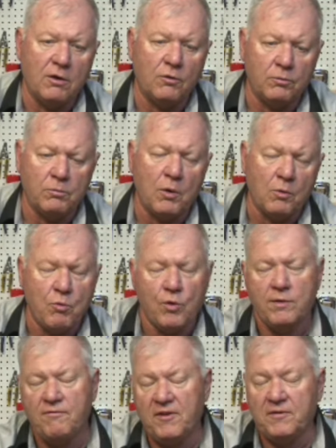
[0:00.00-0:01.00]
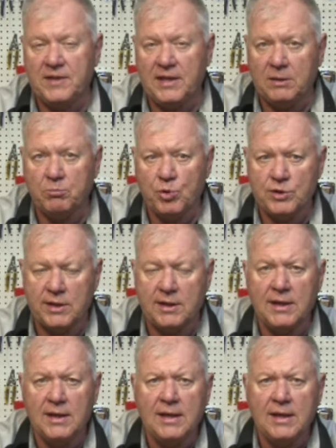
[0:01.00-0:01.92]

or more than 15%,